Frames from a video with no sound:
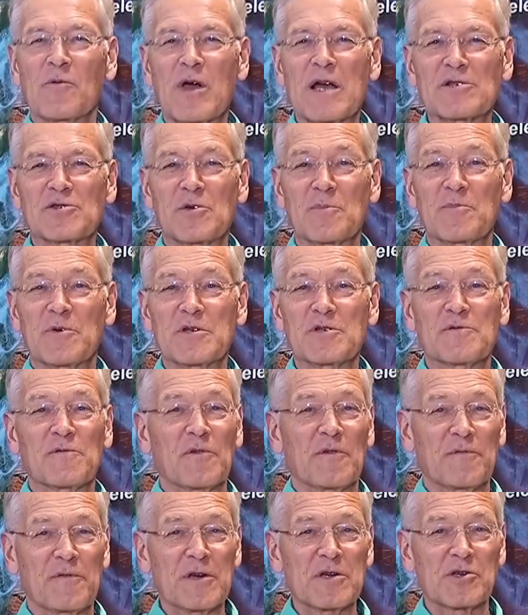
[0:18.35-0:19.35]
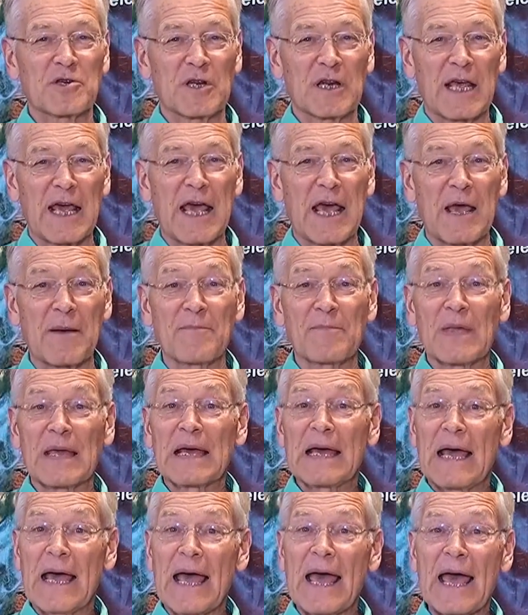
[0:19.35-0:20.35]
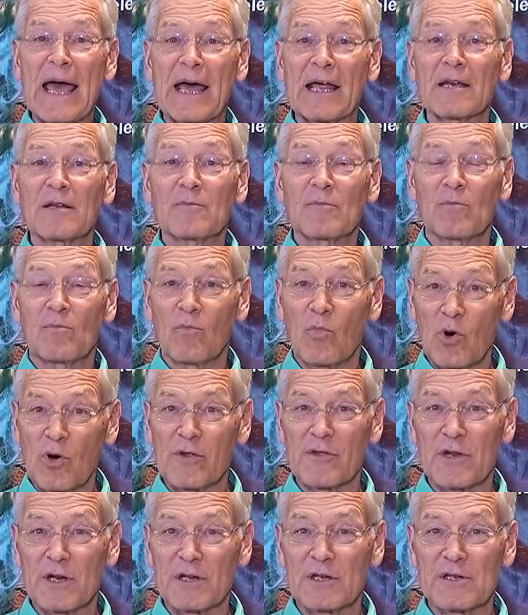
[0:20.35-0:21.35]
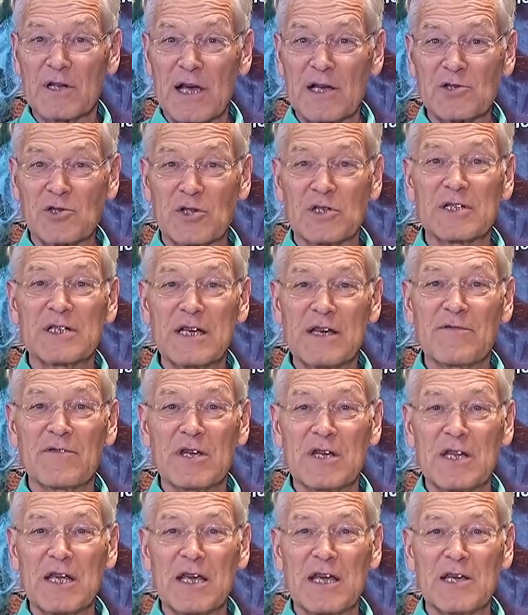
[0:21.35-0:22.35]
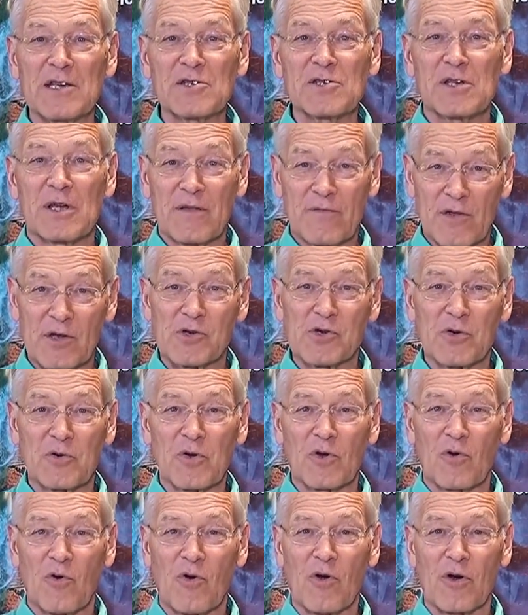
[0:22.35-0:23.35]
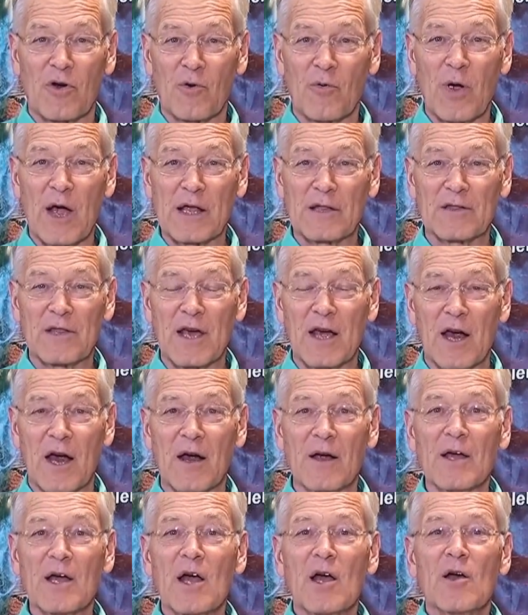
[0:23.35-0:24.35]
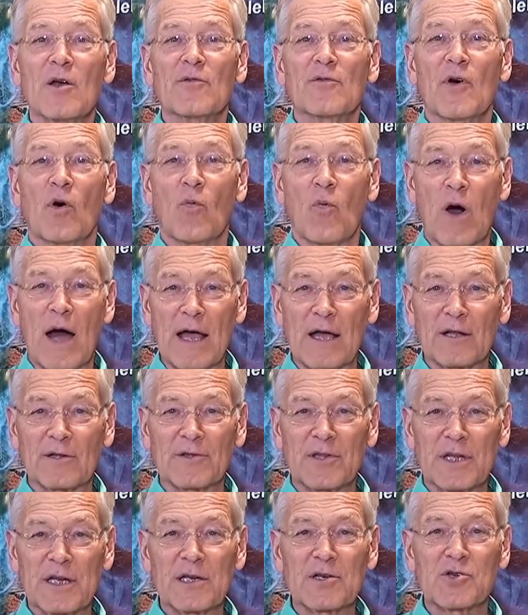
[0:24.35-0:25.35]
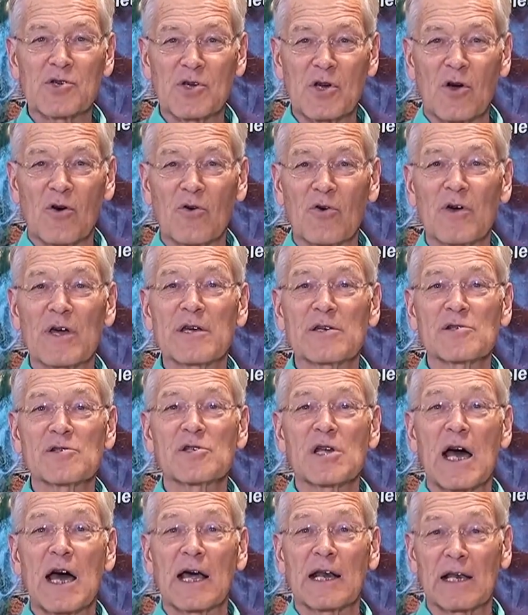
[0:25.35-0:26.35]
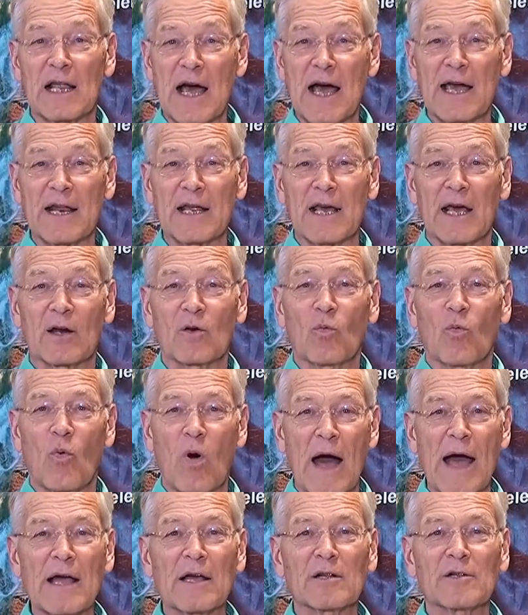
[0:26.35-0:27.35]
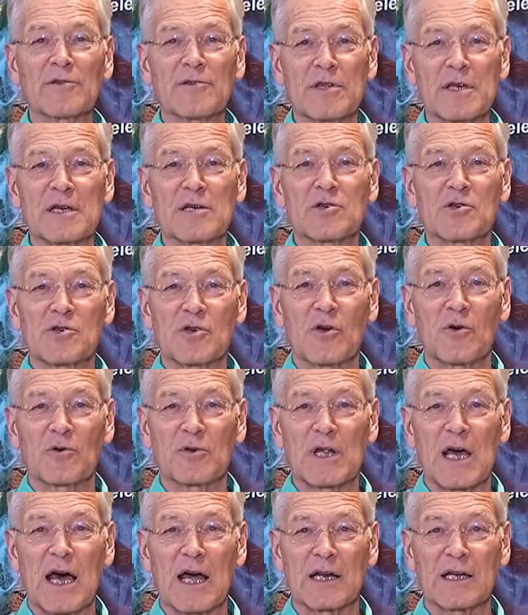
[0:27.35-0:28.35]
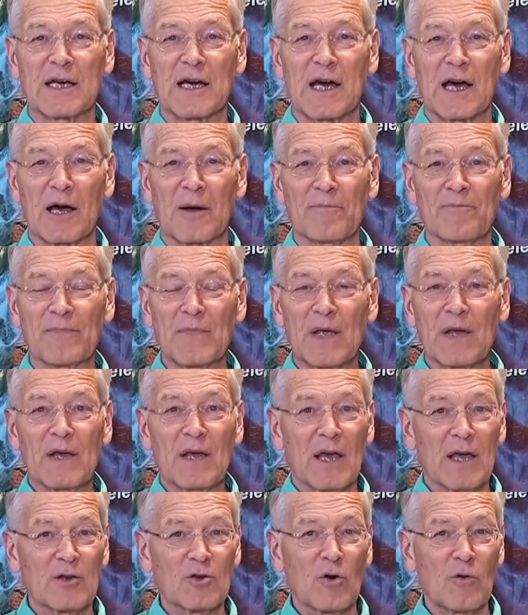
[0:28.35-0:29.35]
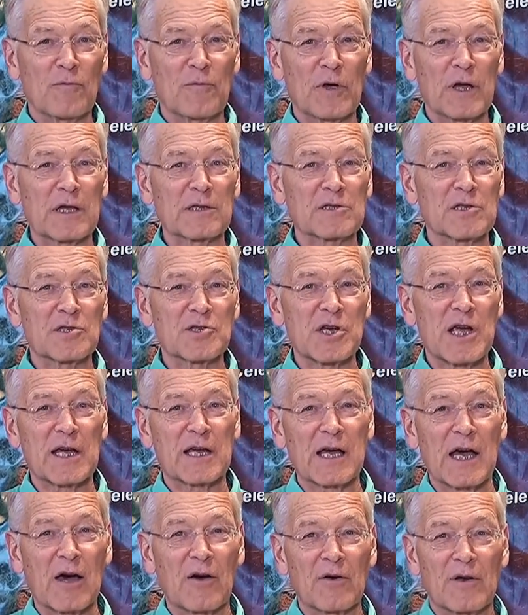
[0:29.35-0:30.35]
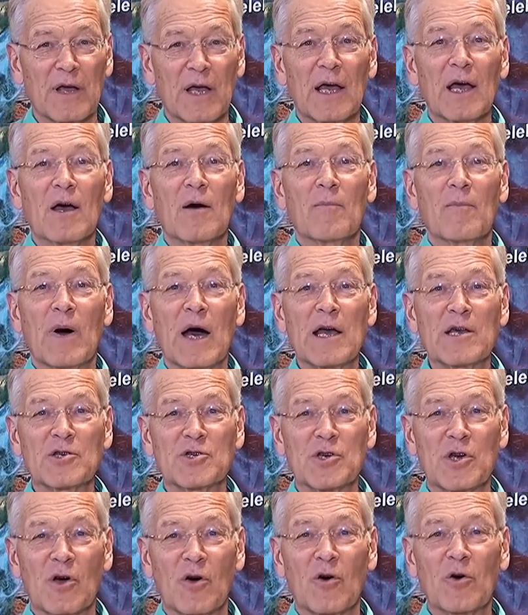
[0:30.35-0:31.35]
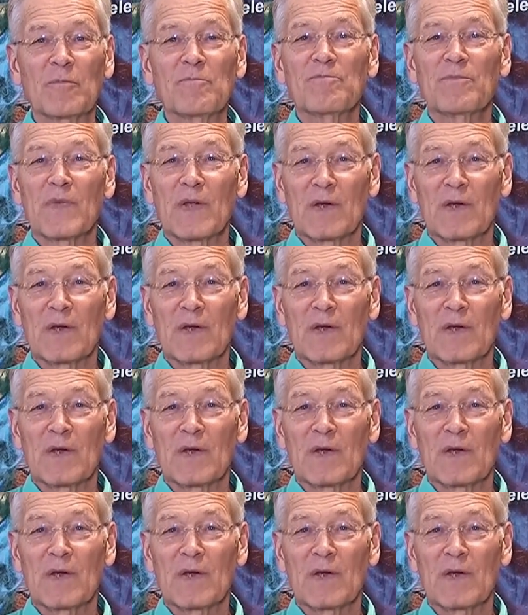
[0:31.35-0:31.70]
recipes for fish and game and more than a dozen DVDs that you can order right there. The Wild Things Show is online at wildthingshow.com. And don't forget to check out my show,